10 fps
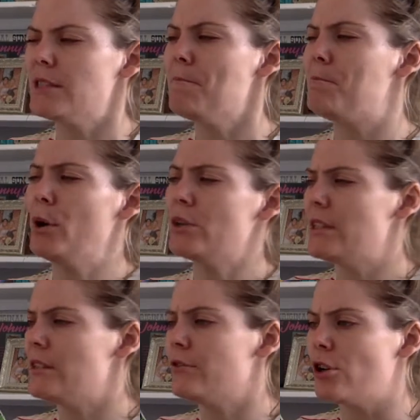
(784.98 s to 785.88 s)
and
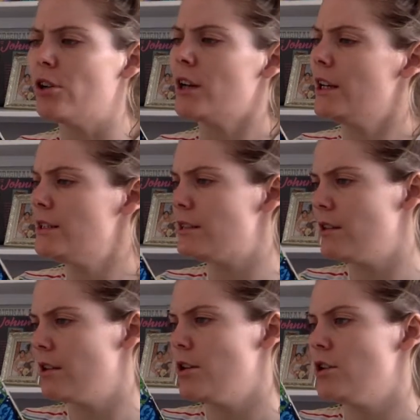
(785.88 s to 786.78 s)
boxes of chocolates."
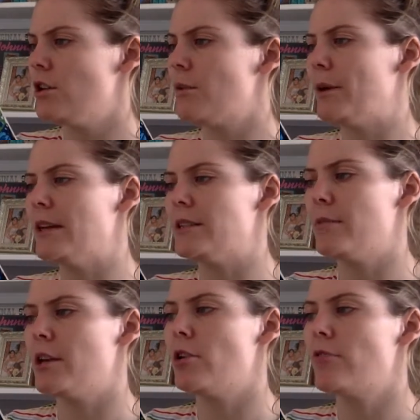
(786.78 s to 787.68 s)
"You could buy
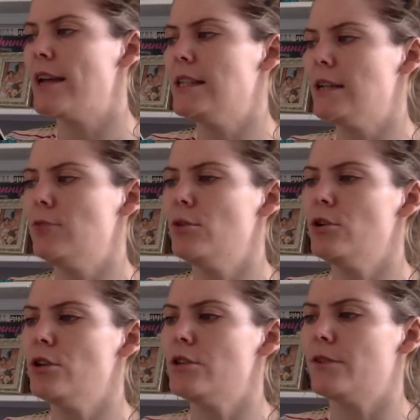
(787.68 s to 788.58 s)
something a great deal more
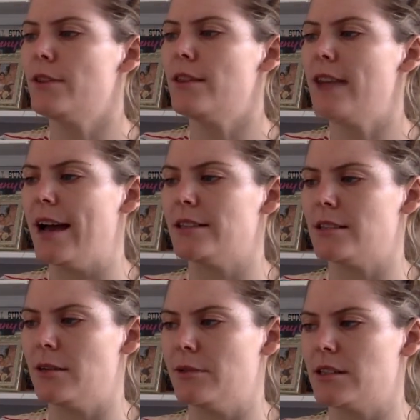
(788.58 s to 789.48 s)
useful than that,"
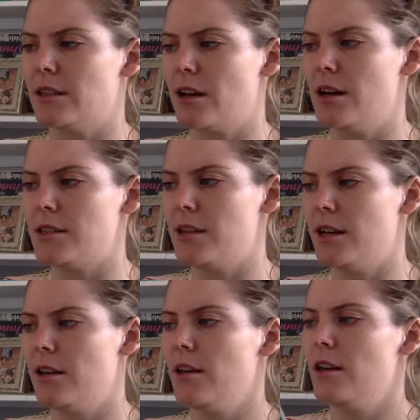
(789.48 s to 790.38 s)
said Mr. Carter.
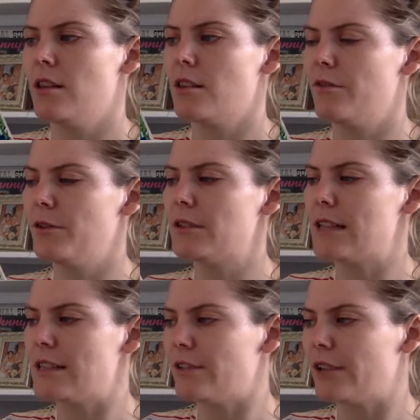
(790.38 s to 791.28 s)
The full
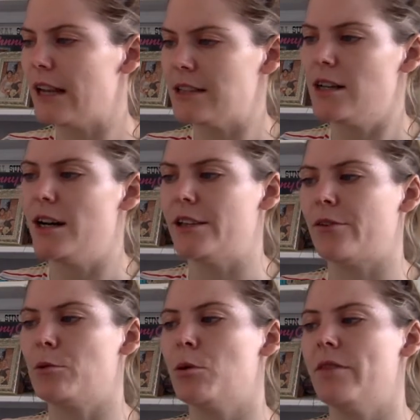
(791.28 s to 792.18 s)
set of glass eyes
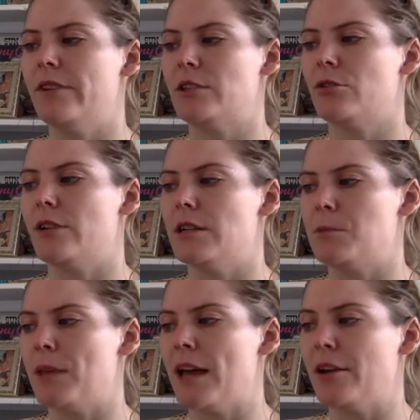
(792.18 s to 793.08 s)
from Queen Victoria's
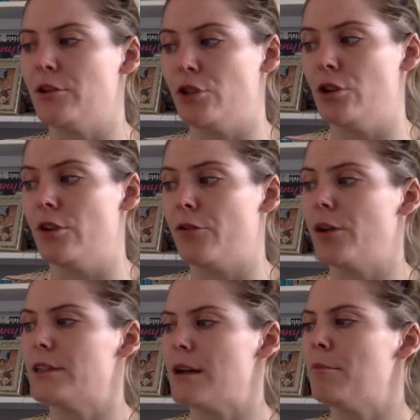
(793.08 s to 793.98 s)
piano tuner, for
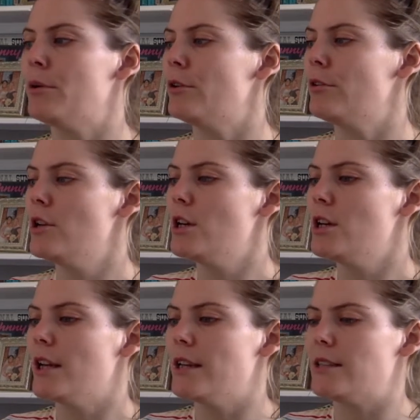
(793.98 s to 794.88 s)
example.
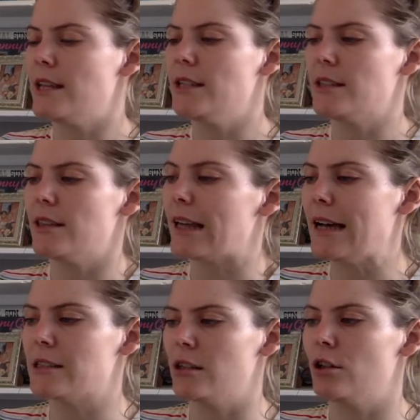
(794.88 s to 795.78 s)
He'd seen it in the
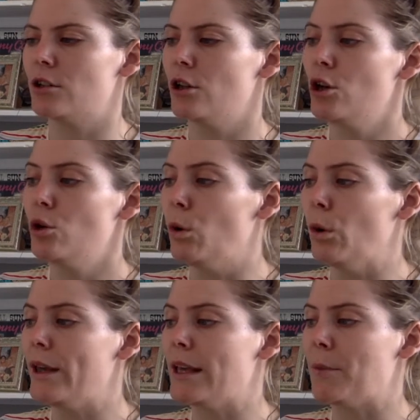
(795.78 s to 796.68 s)
catalogue, or
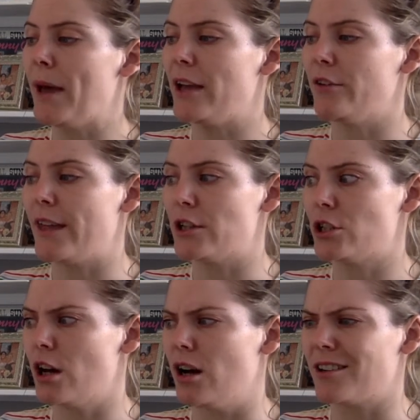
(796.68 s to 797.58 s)
he could pay off that
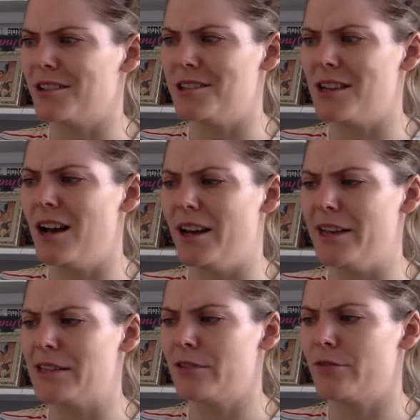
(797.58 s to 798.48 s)
shark
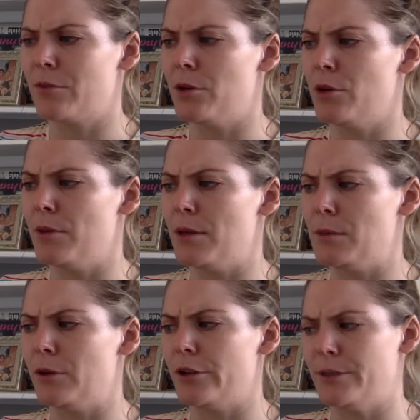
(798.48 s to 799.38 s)
Gonzales from whom he'd
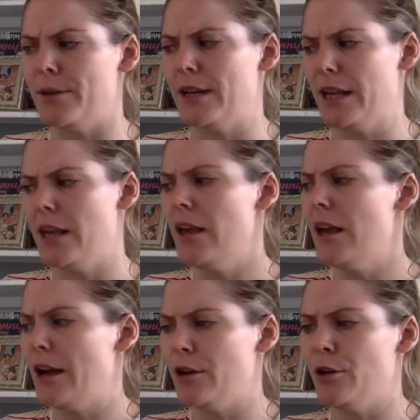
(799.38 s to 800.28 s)
borrowed money
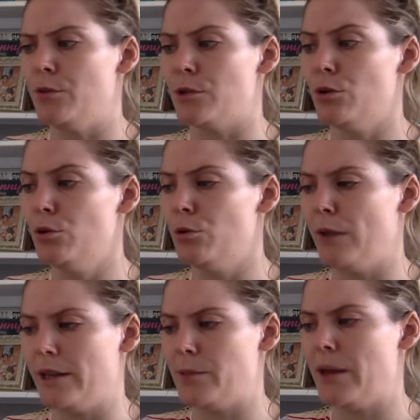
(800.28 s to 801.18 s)
and who was
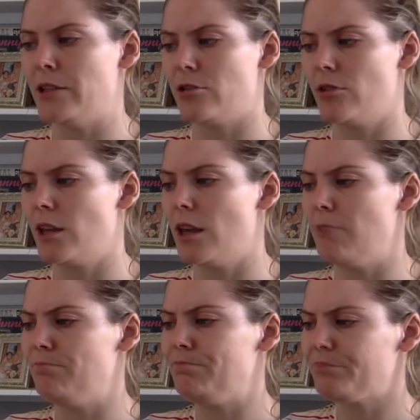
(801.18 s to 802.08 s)
always pestering
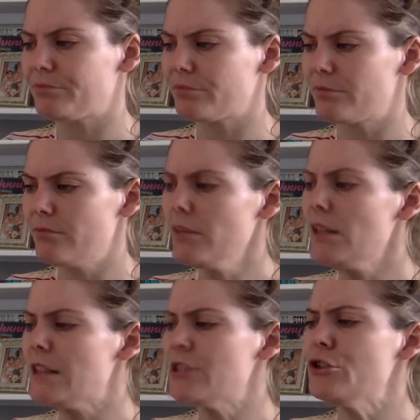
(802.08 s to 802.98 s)
him.
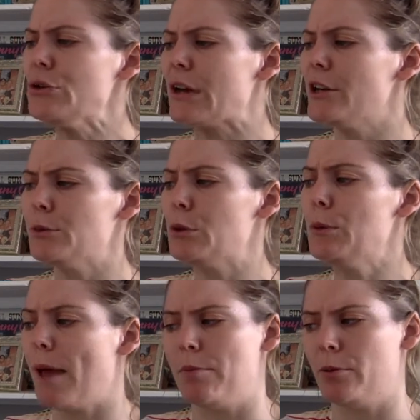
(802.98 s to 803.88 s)
"There's a new kind of
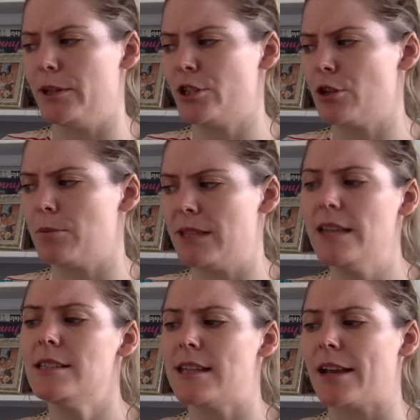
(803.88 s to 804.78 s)
wallpaper which stops
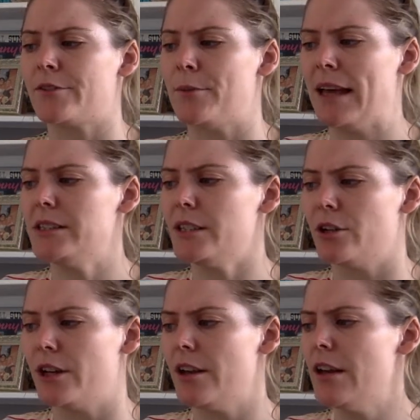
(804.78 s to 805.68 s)
insects from landing
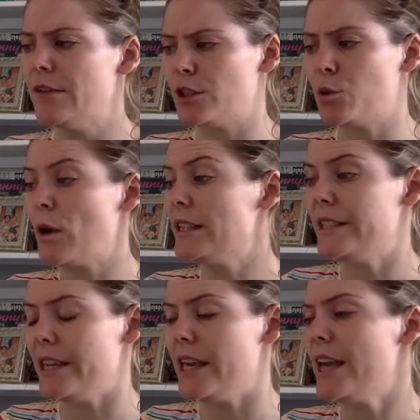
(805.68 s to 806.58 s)
on it for
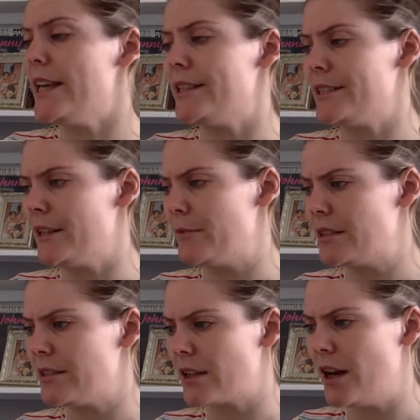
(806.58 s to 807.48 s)
20 years, said
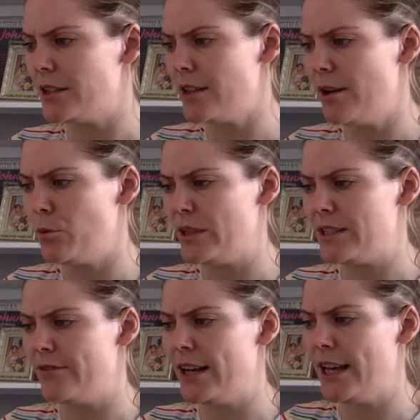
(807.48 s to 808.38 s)
Mrs. Carter,
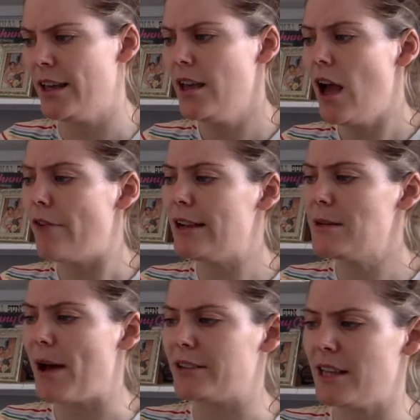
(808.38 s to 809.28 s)
wistfully. "I read
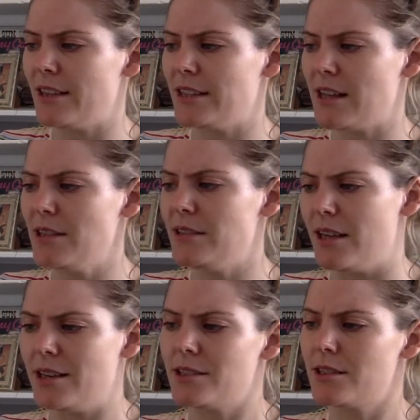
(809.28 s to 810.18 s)
about it at the
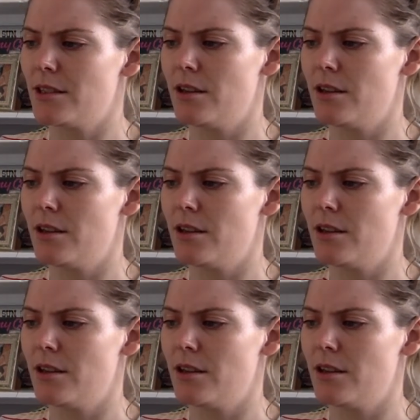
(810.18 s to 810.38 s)
dentist."